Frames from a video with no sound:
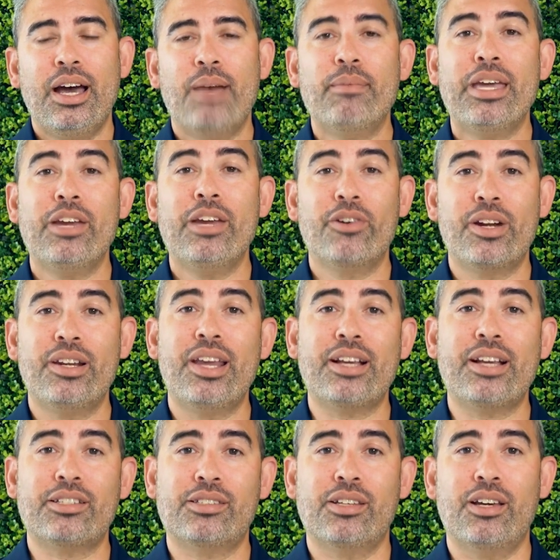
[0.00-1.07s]
Here at
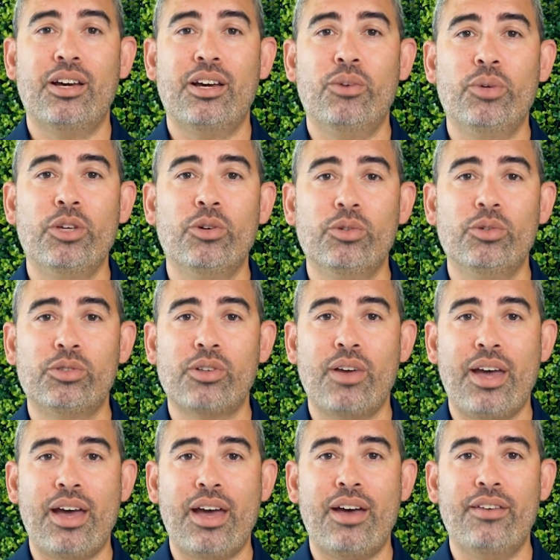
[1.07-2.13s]
Annexa, we
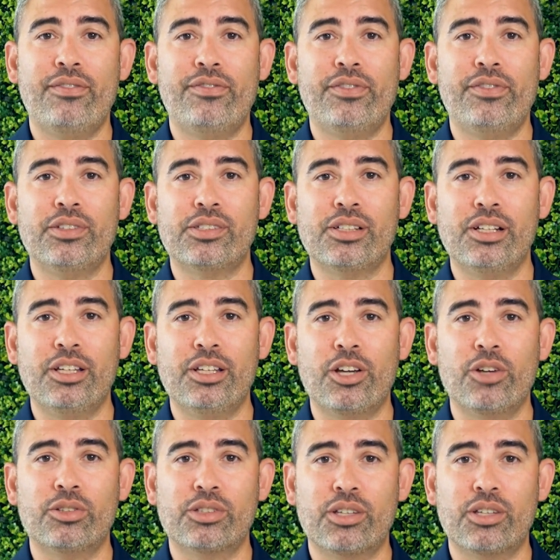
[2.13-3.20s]
also have
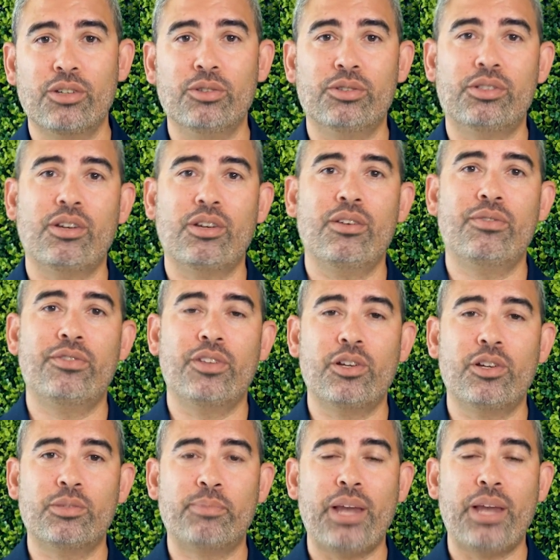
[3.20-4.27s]
Celigo skills. So for
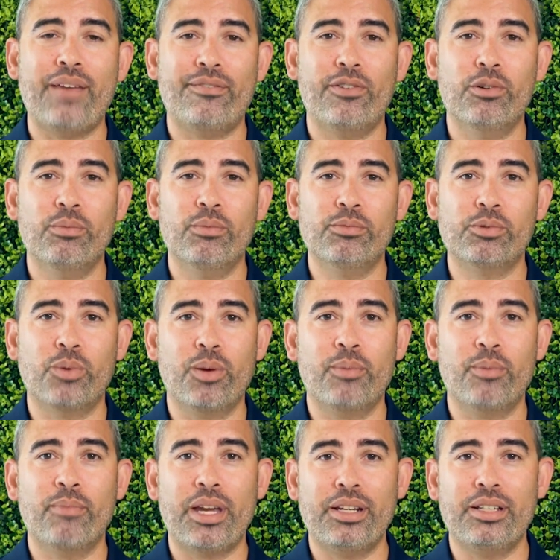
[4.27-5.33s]
those platforms
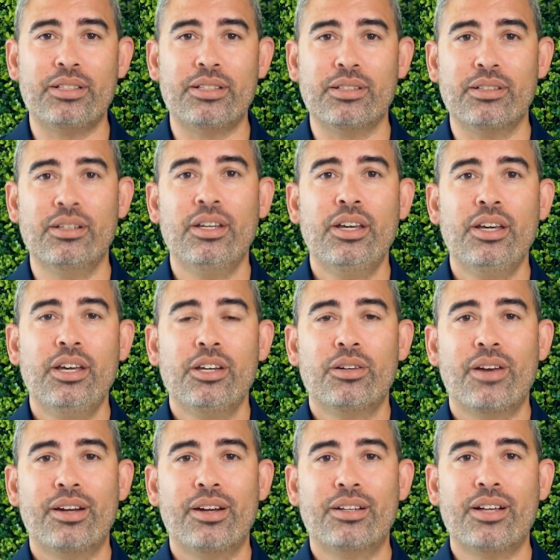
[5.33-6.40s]
we may need to
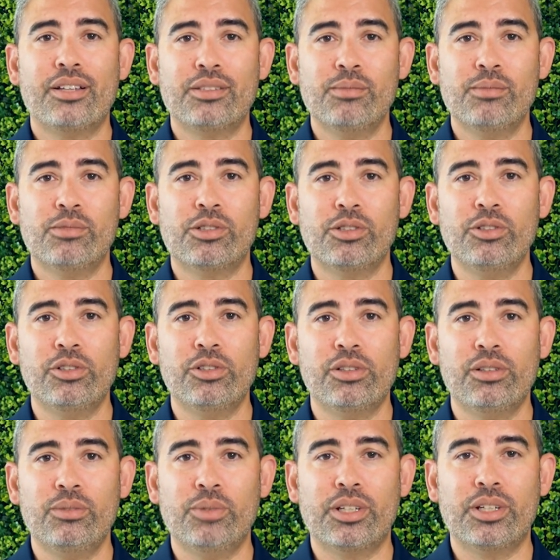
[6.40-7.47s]
create a custom
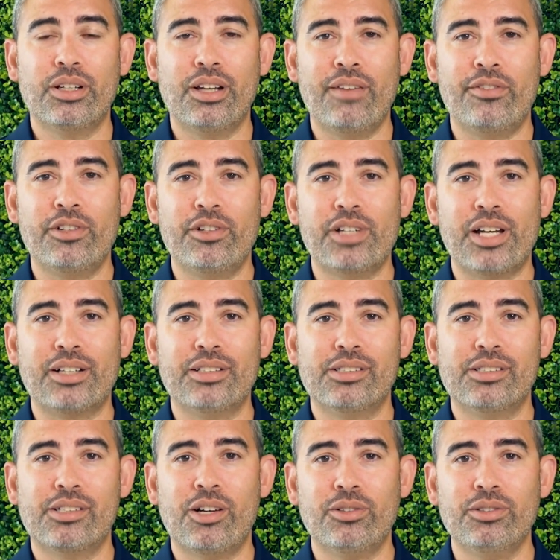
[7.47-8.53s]
solution, we can leverage our
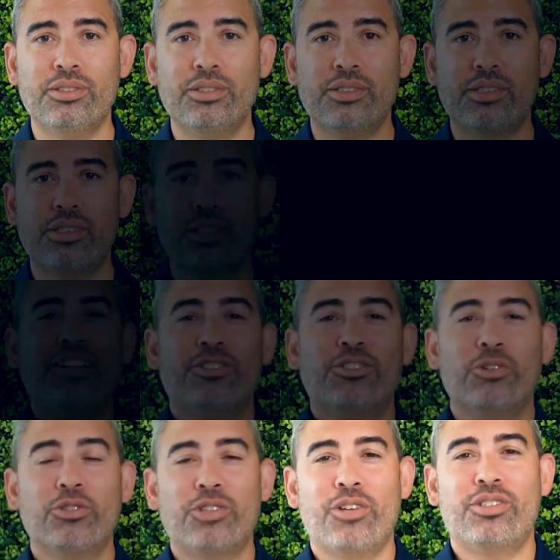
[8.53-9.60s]
consultants. And it's
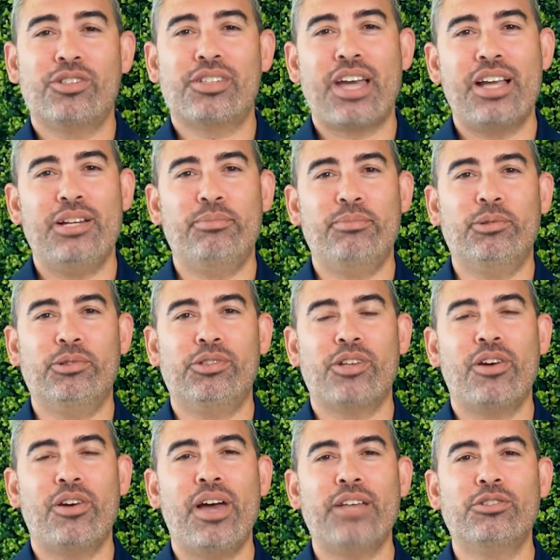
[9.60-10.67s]
also scalable.
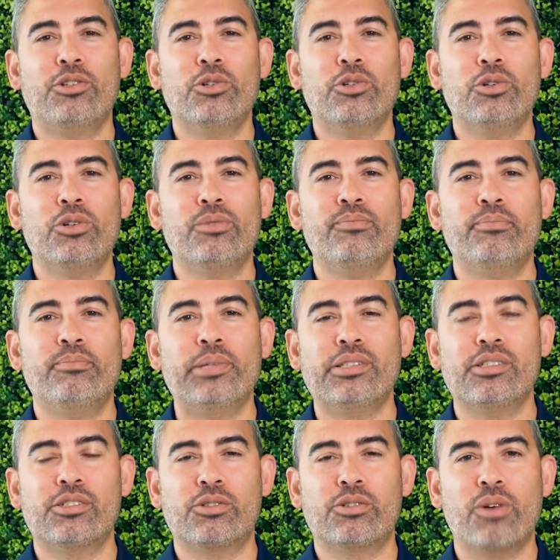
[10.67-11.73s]
So as your
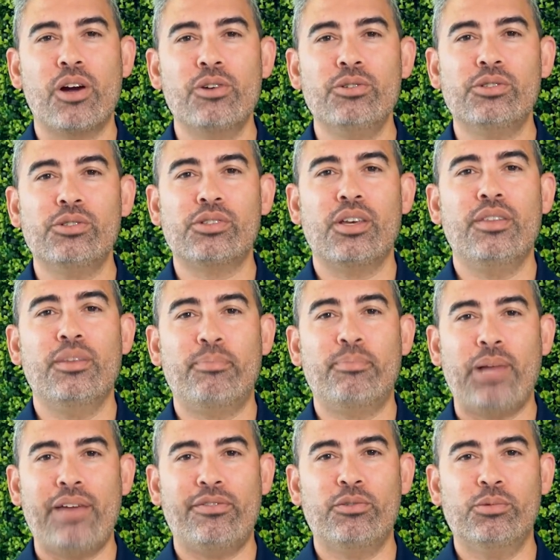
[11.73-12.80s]
business grows, the
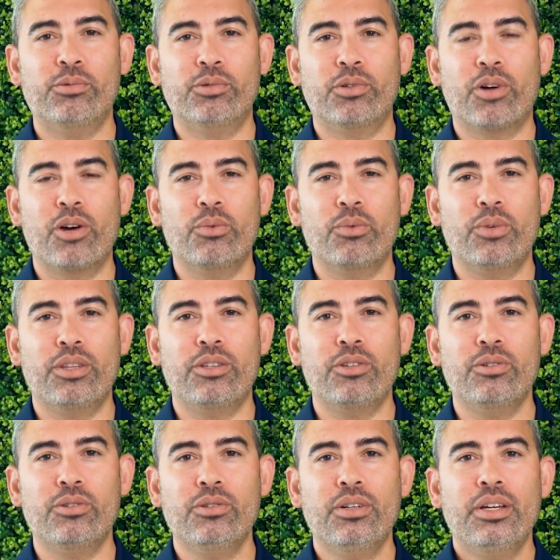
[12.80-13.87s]
platform will grow with
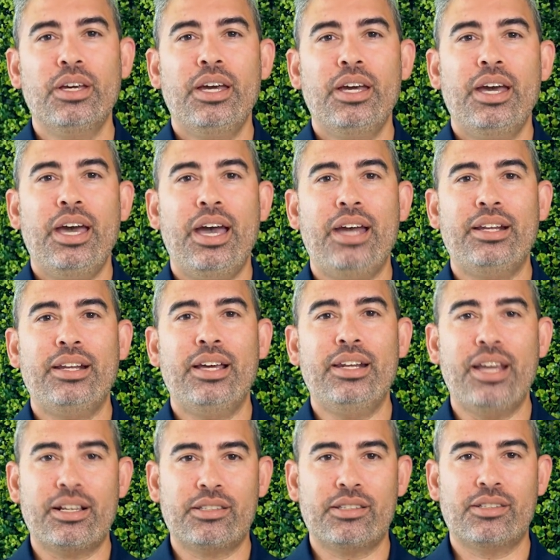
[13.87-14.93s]
you. And
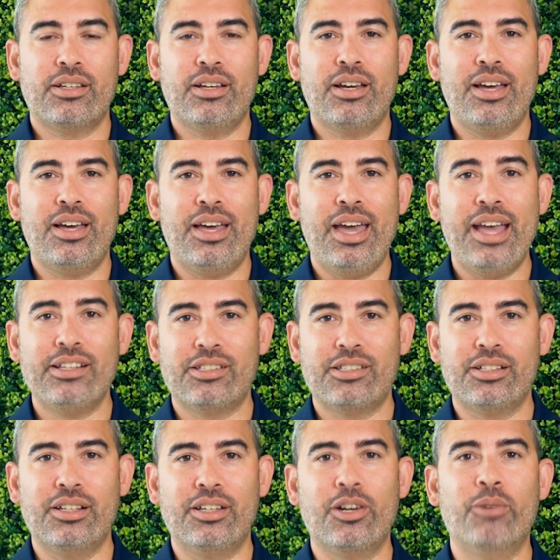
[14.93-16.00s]
Annexa and
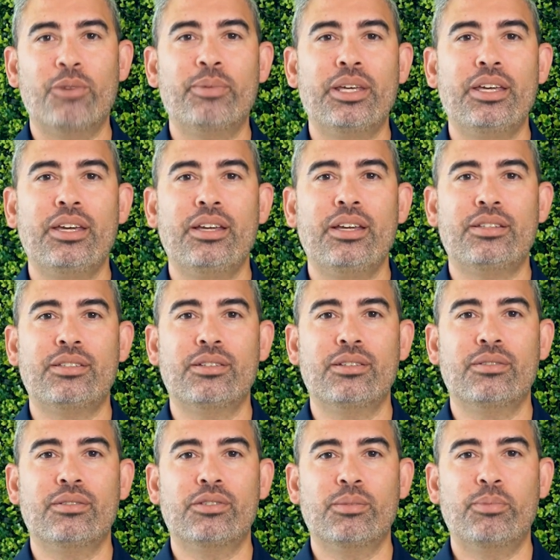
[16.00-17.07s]
Celigo will be here
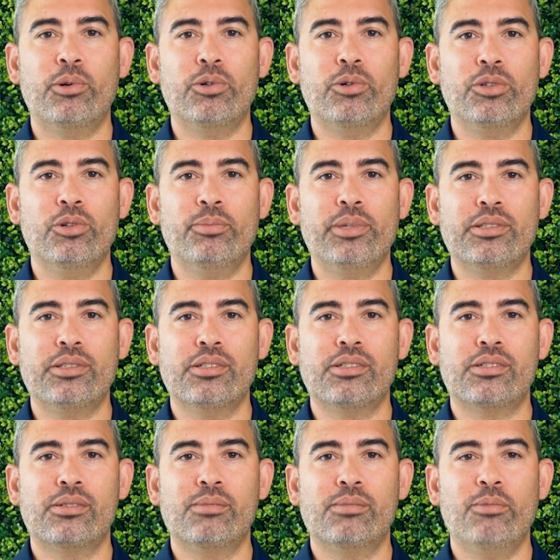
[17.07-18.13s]
to support your
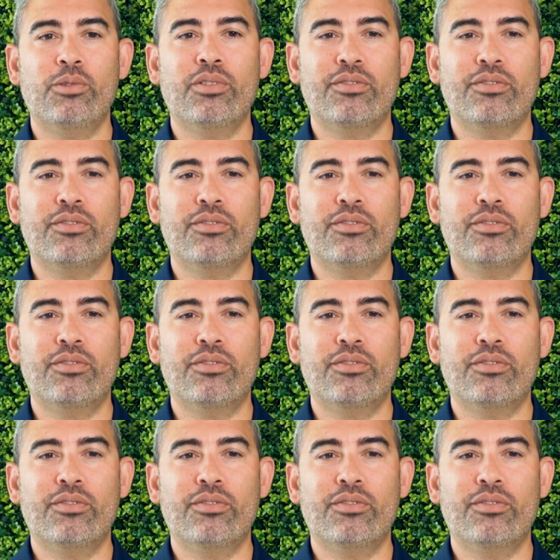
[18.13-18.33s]
business moving